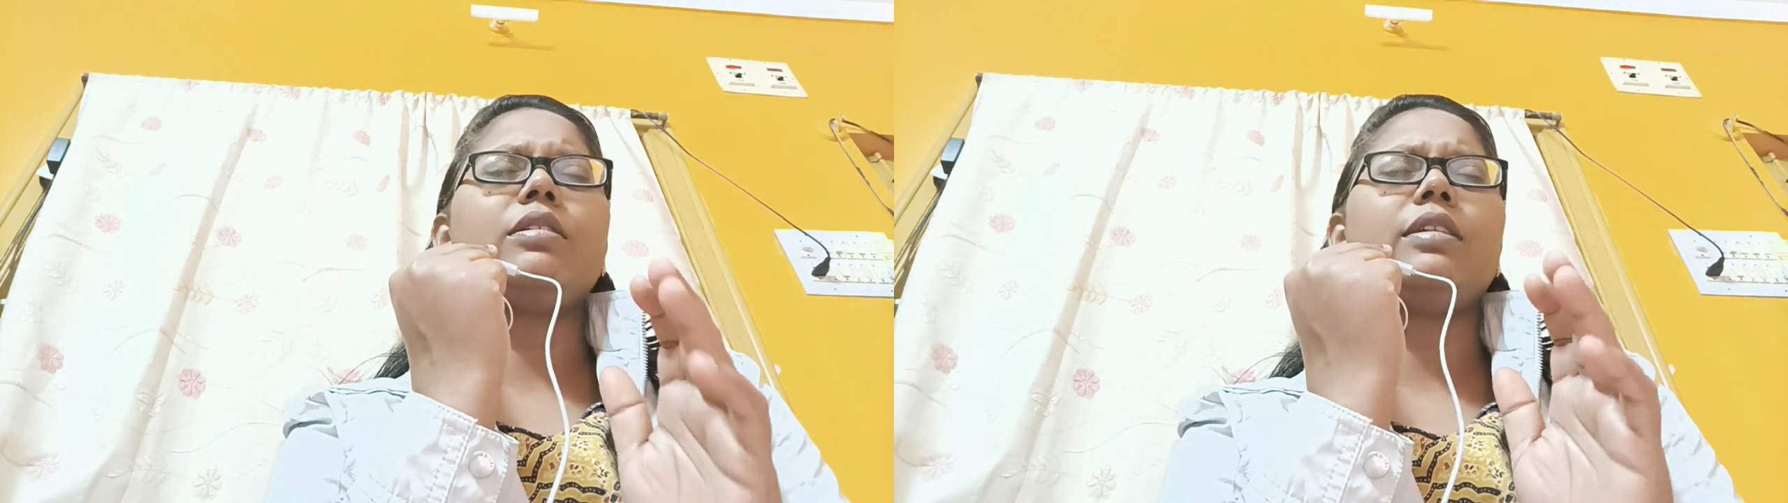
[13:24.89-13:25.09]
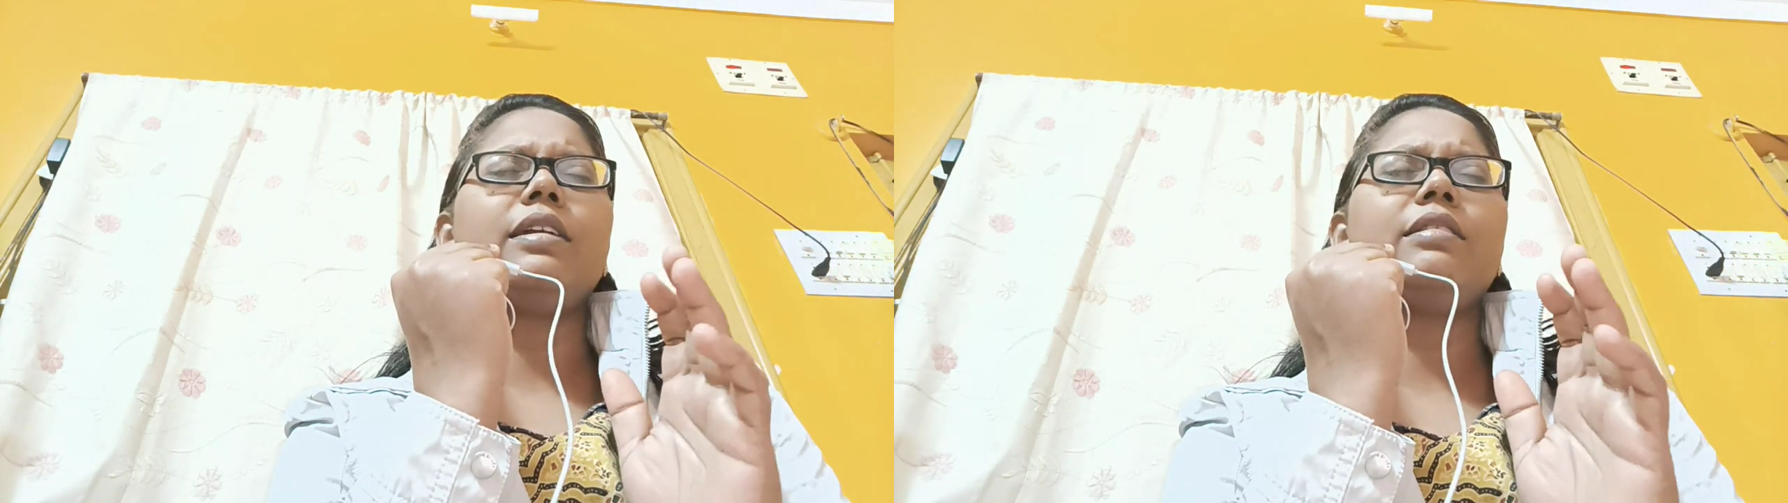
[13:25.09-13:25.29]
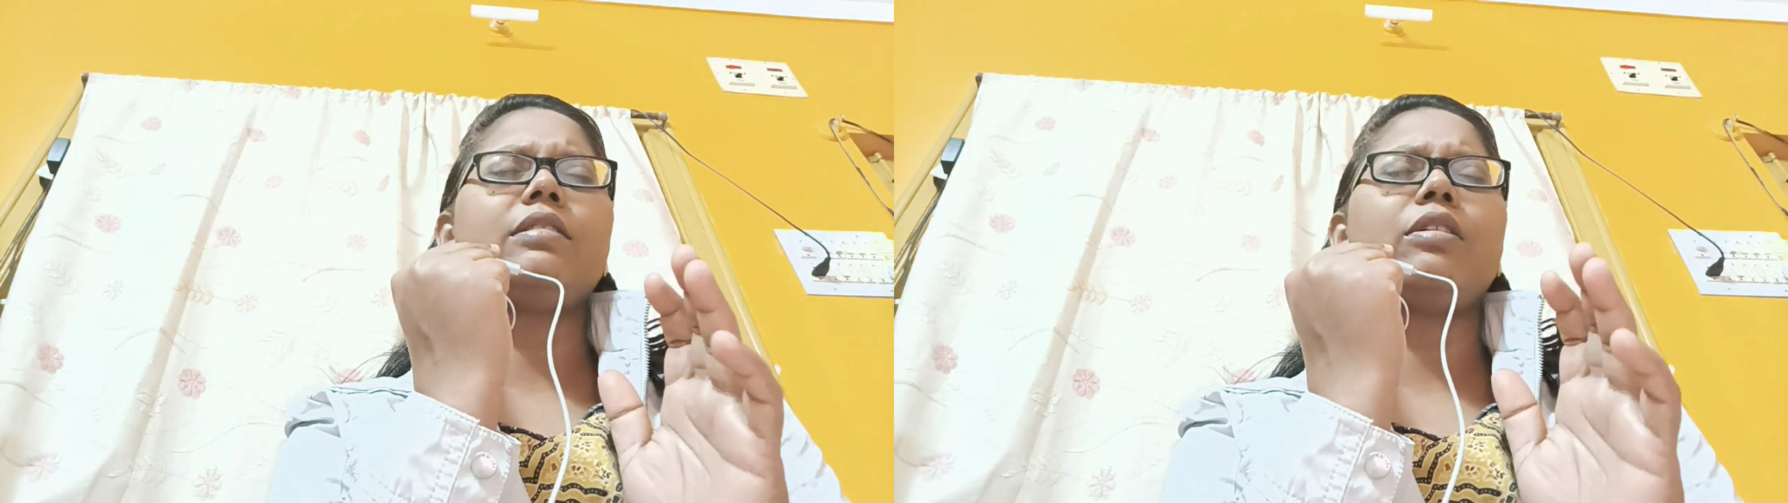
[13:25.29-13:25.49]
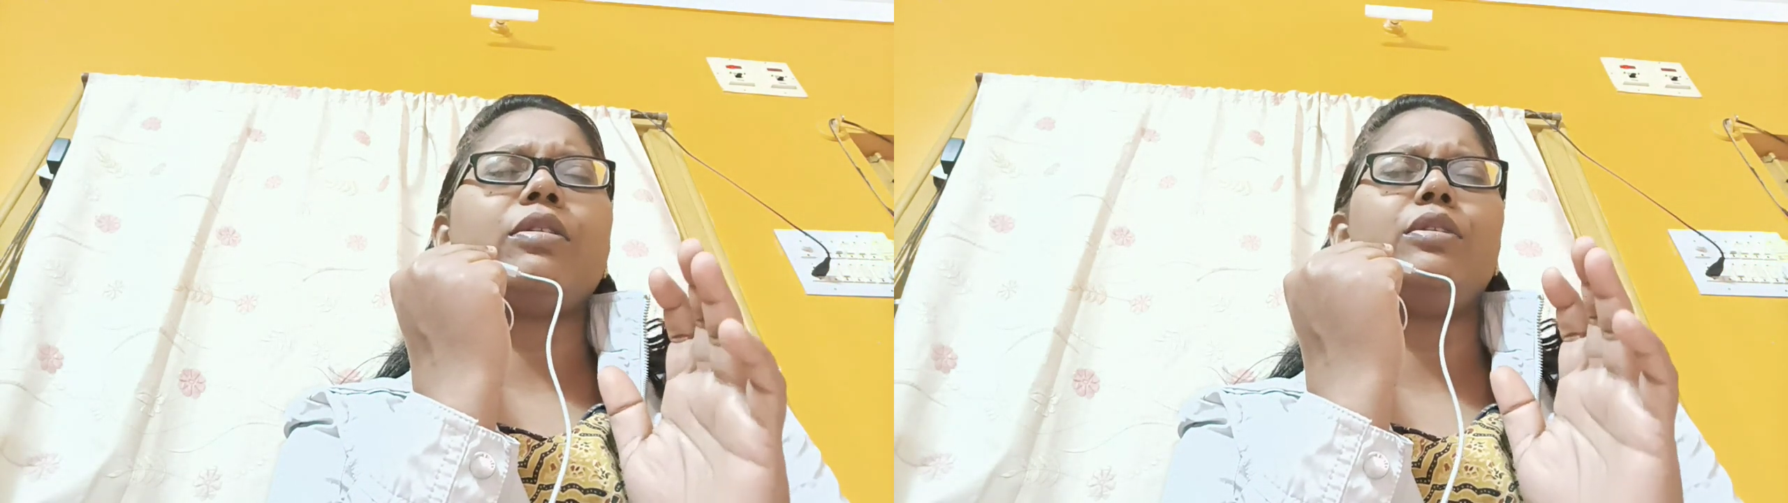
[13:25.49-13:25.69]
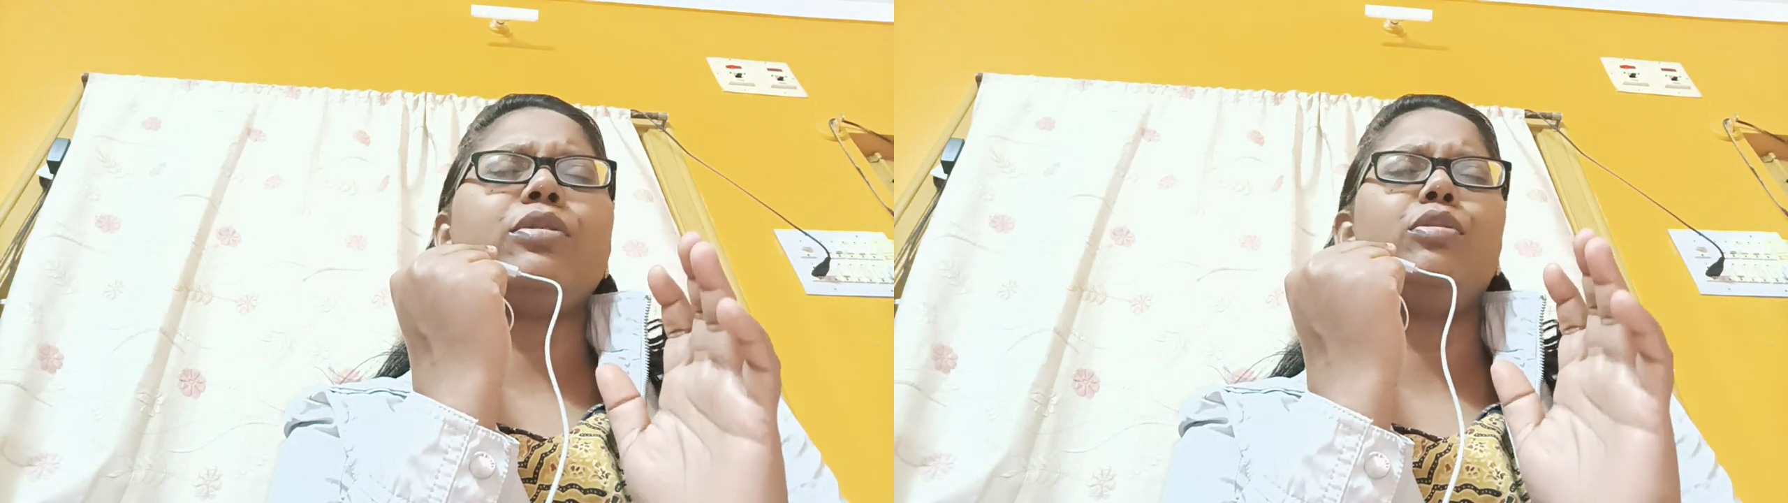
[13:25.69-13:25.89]
Yes,
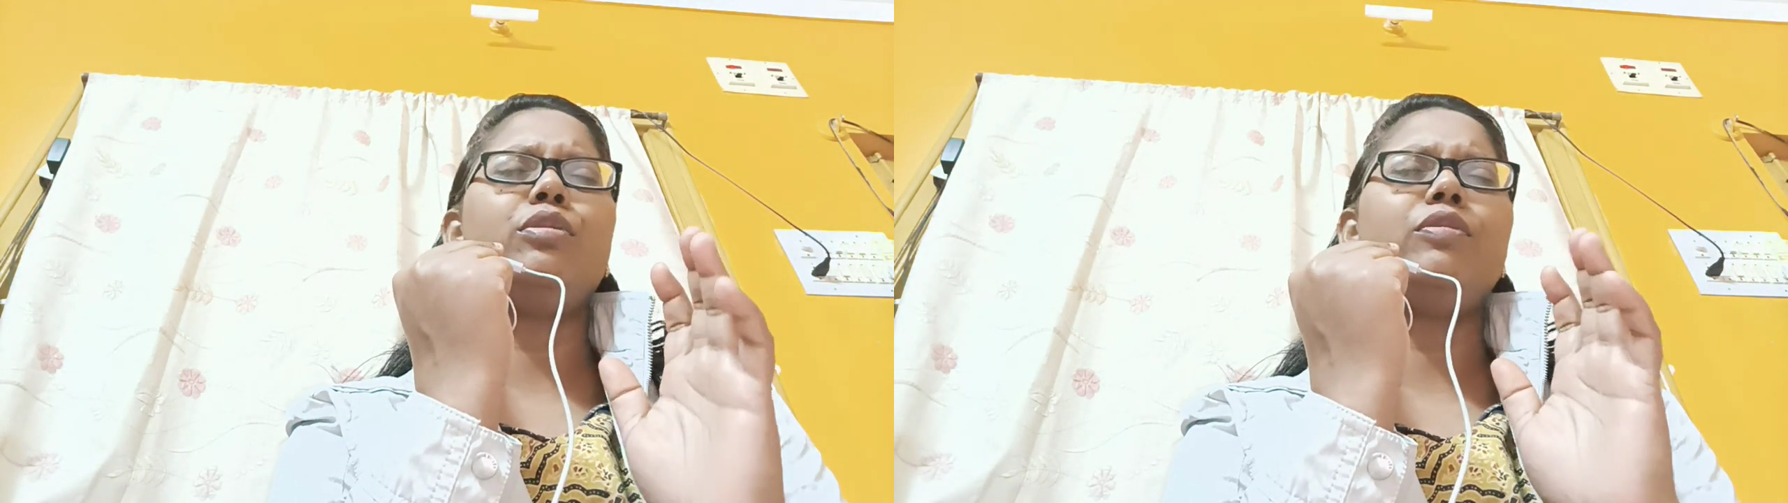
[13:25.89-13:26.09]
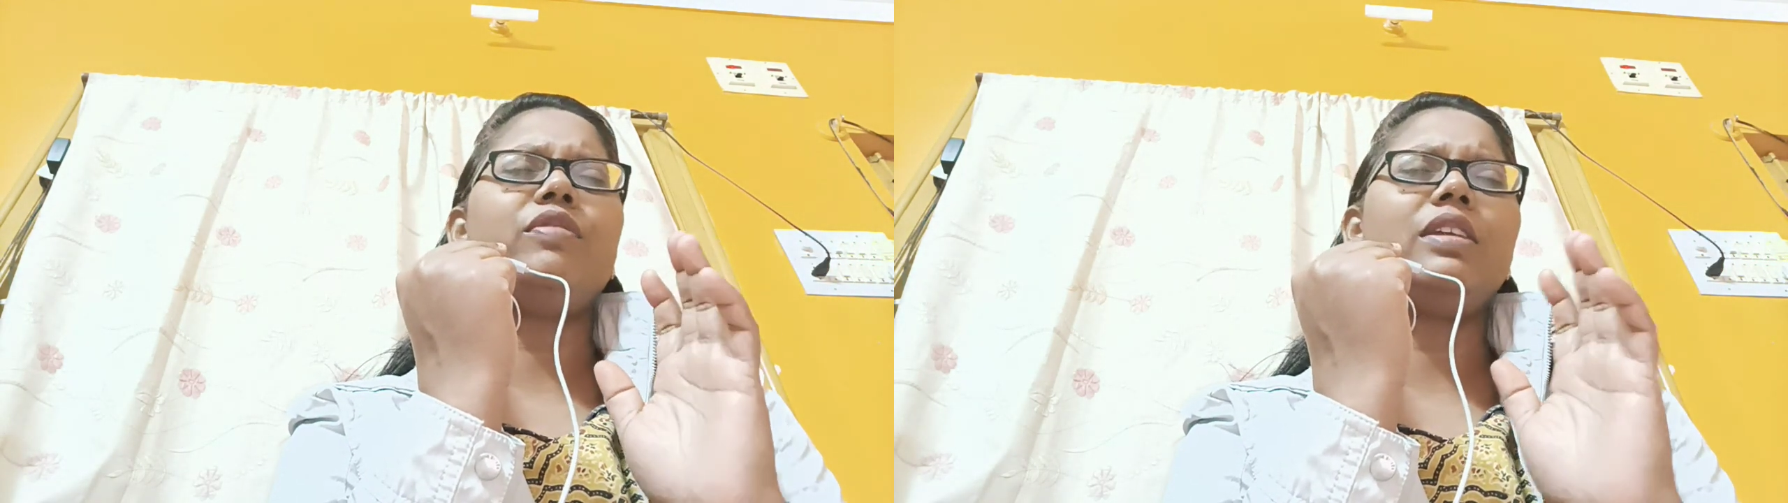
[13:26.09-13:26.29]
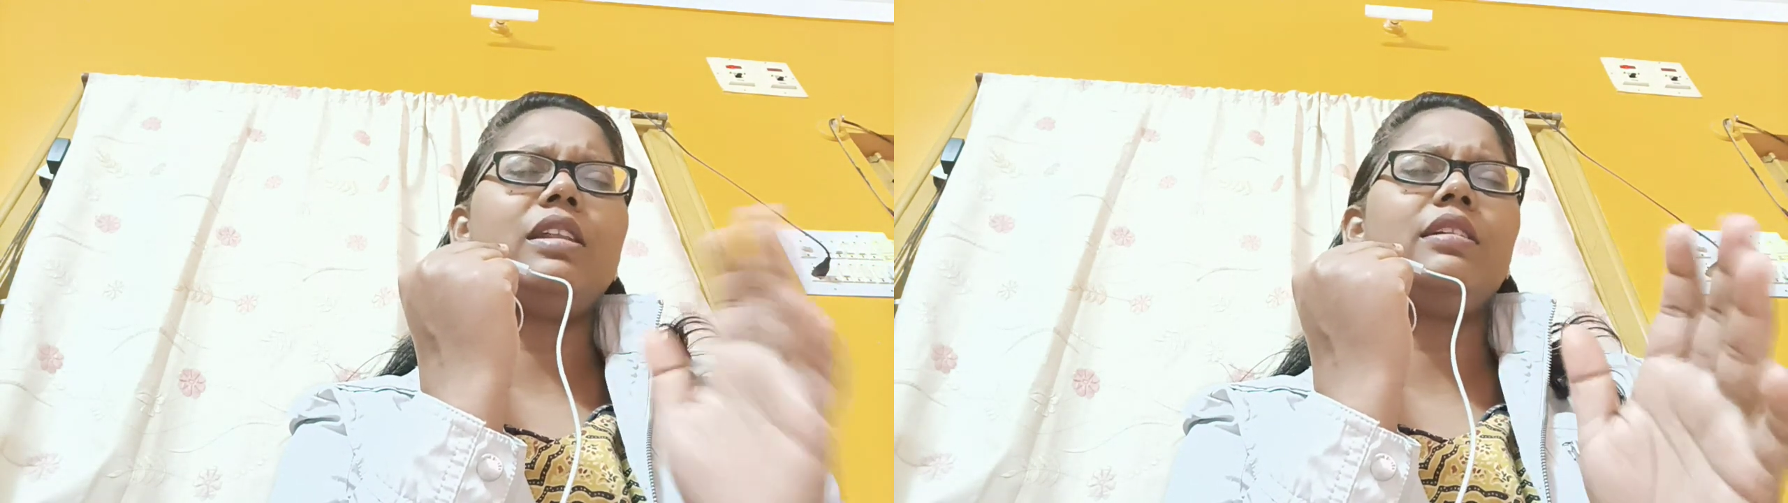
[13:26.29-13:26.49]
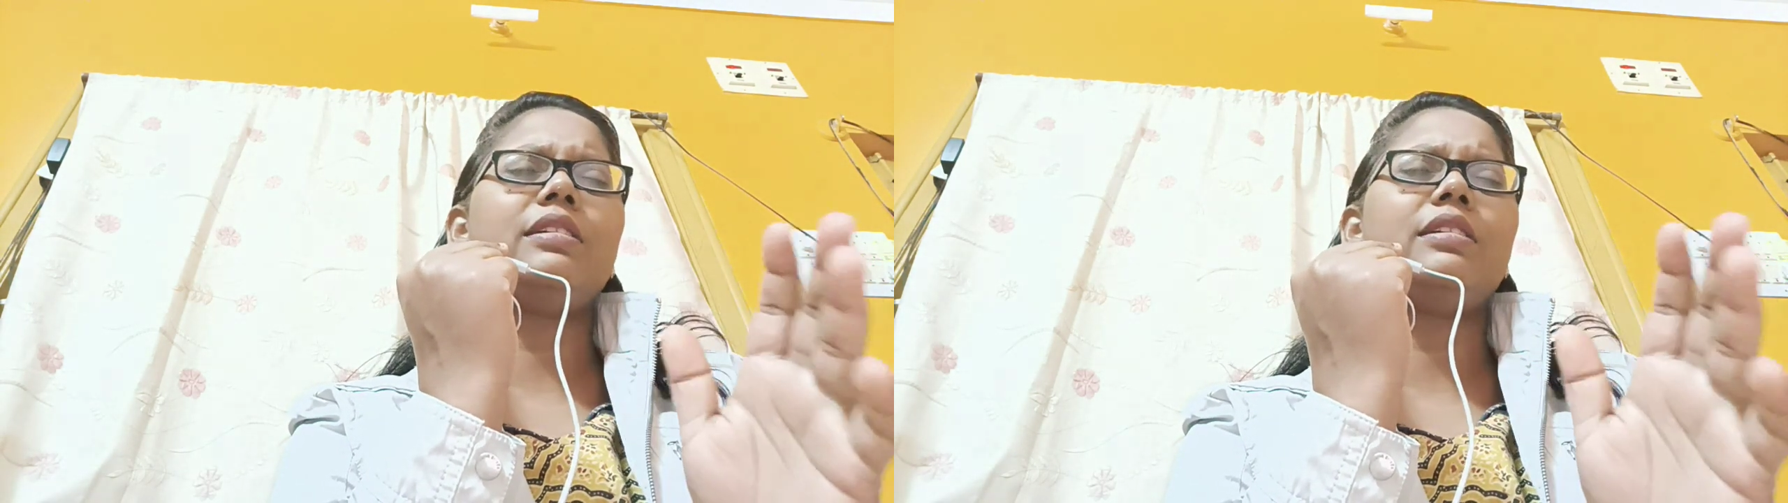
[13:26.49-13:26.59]
Lord, you will